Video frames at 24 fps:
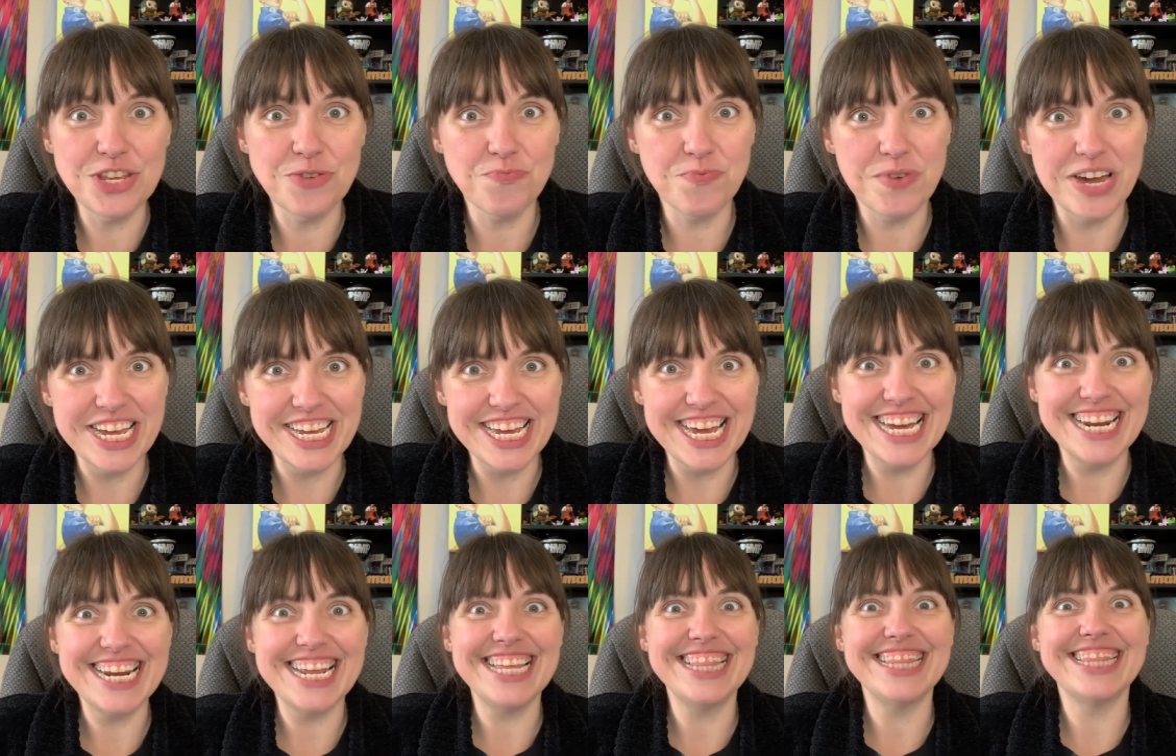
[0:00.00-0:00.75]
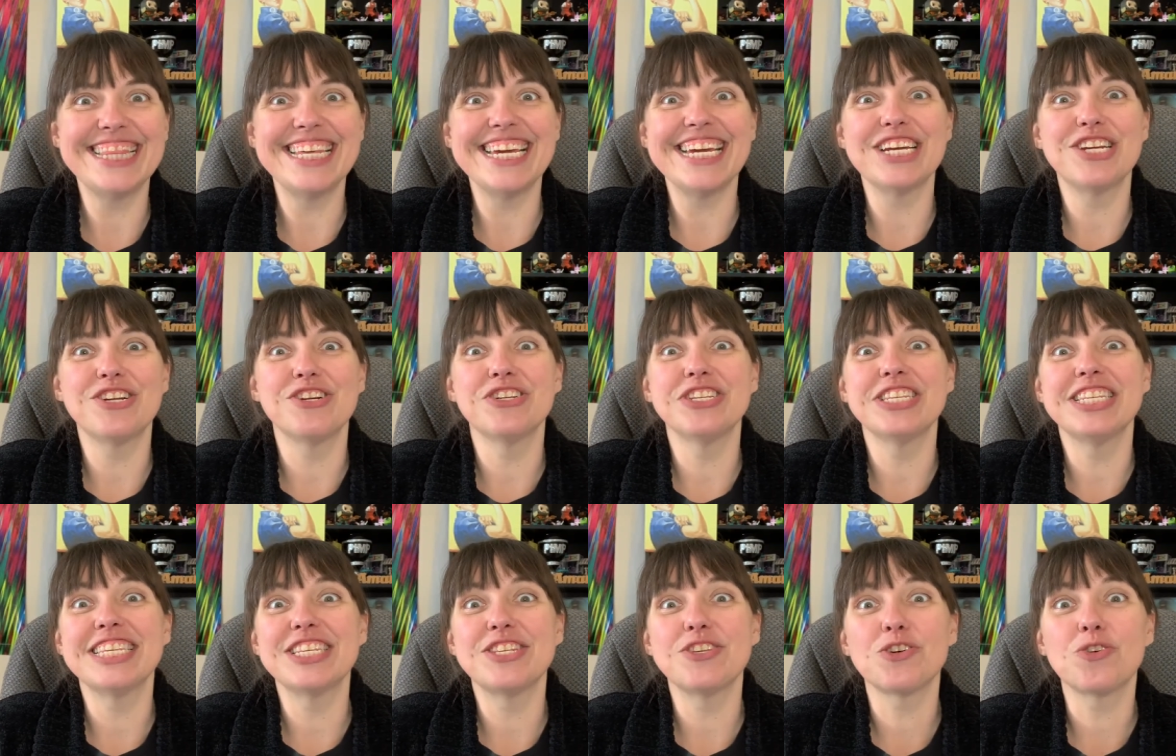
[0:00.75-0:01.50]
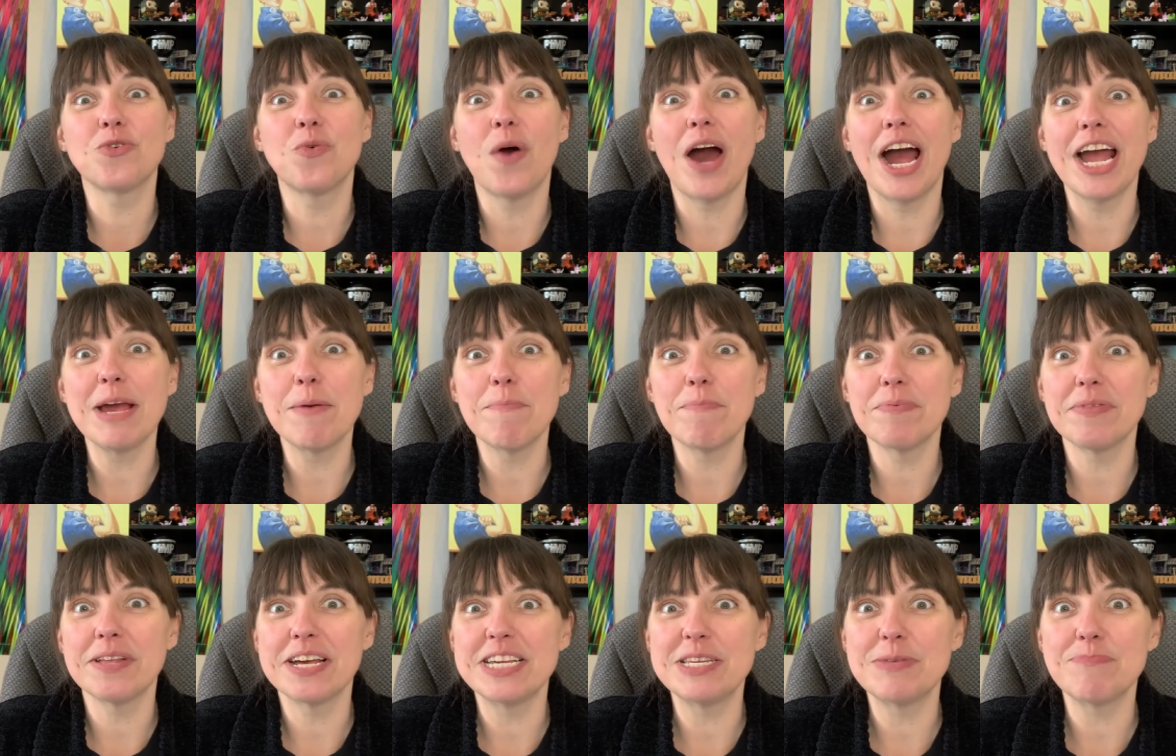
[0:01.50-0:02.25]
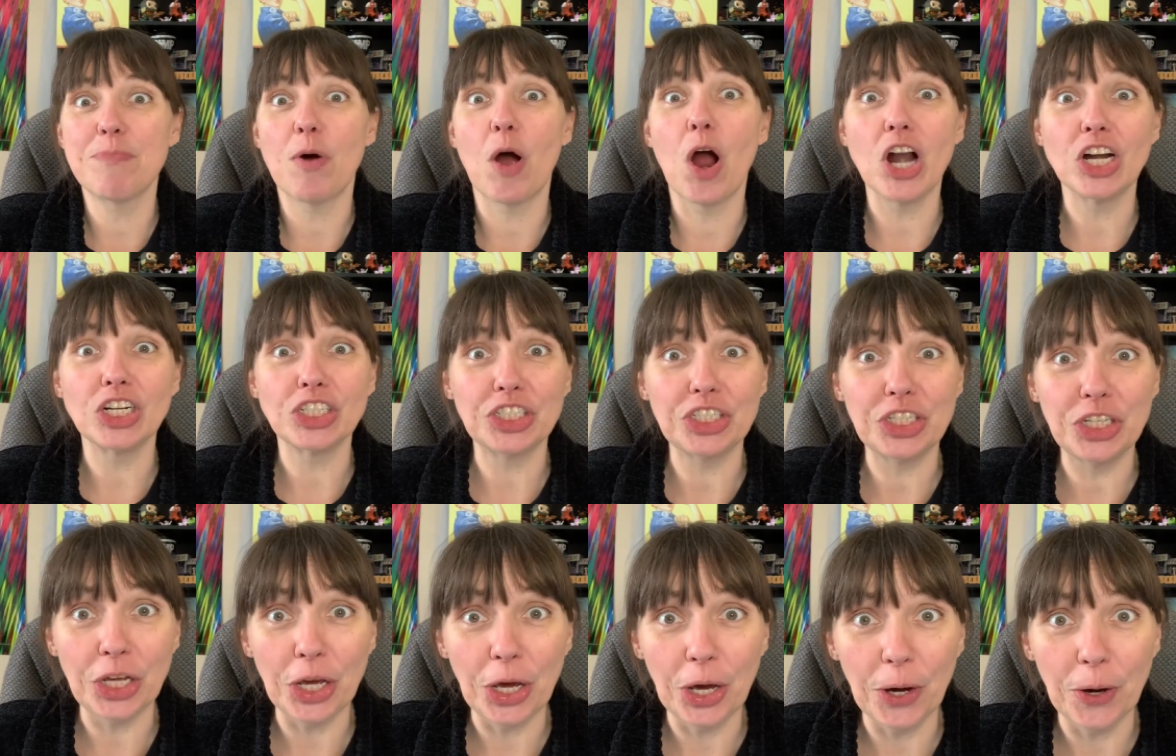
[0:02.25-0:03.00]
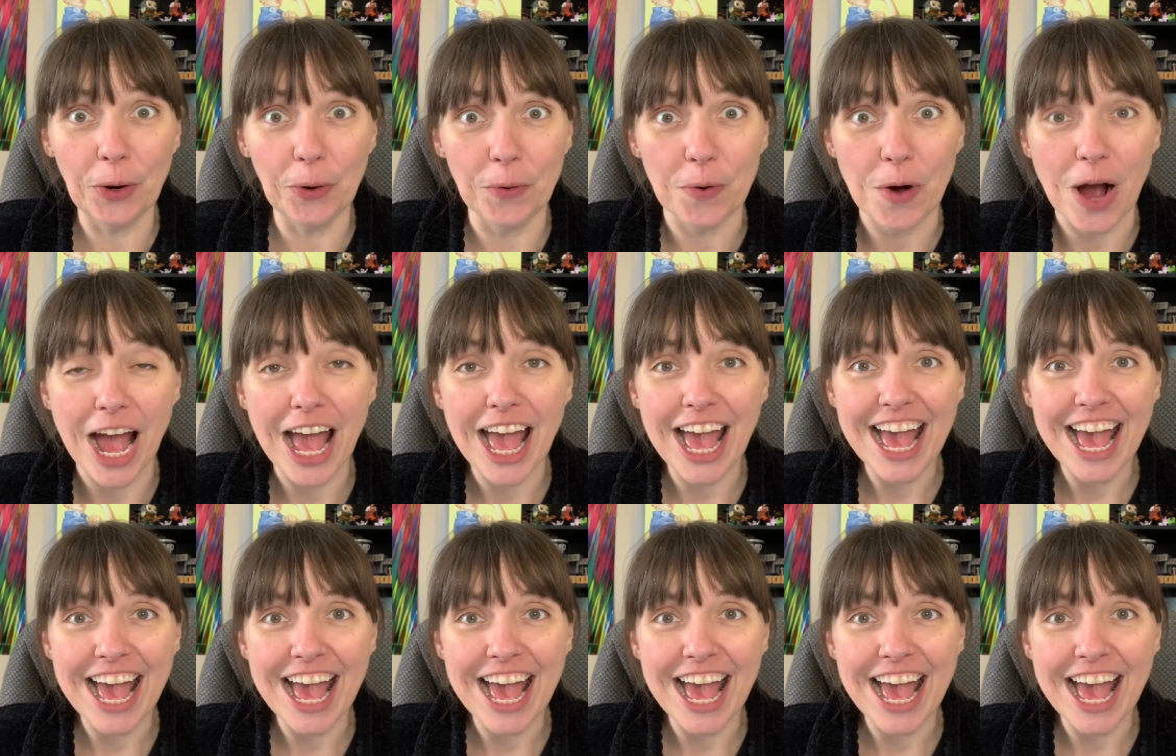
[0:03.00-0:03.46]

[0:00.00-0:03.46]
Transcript: weekend in theaters is A Quiet Place Part 2.